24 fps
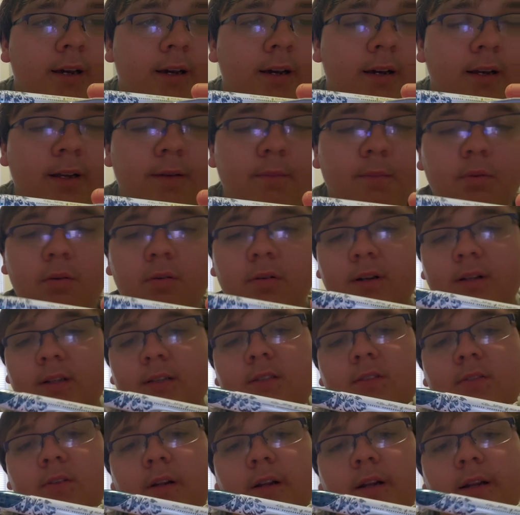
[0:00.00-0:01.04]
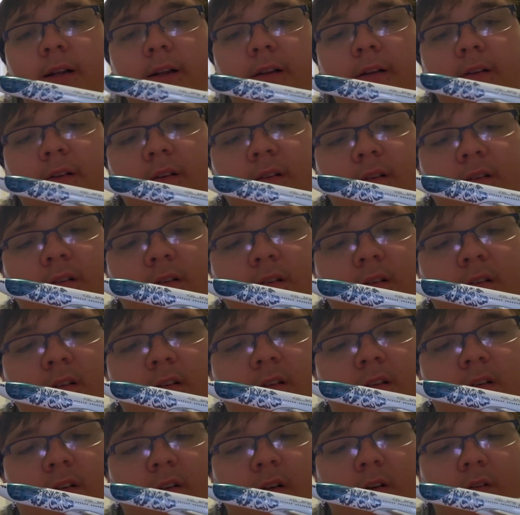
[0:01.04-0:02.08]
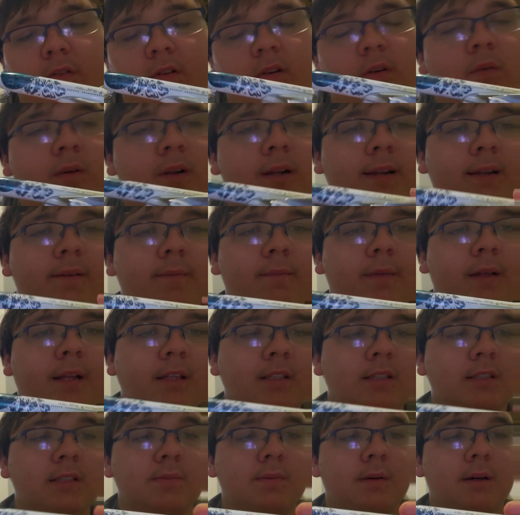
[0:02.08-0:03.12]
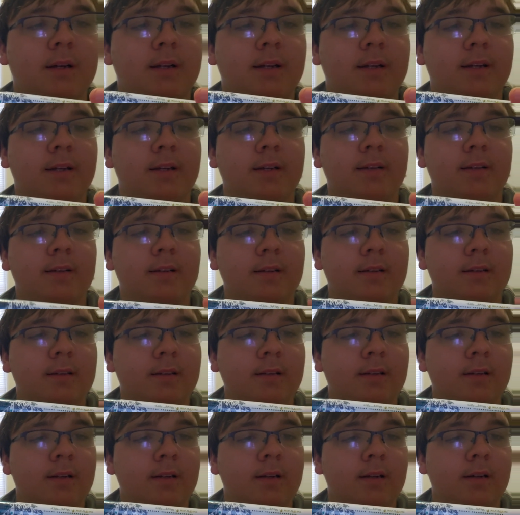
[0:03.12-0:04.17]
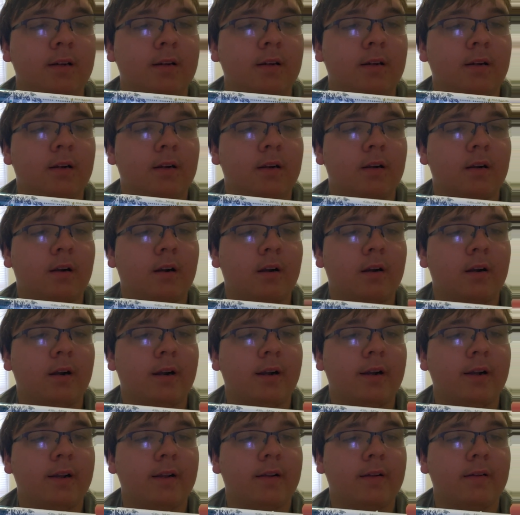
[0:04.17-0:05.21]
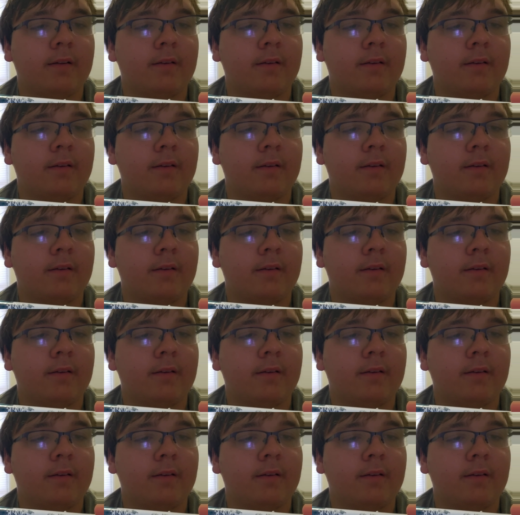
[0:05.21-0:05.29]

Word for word: uh, imprints right here. Don't know what that means, but alright.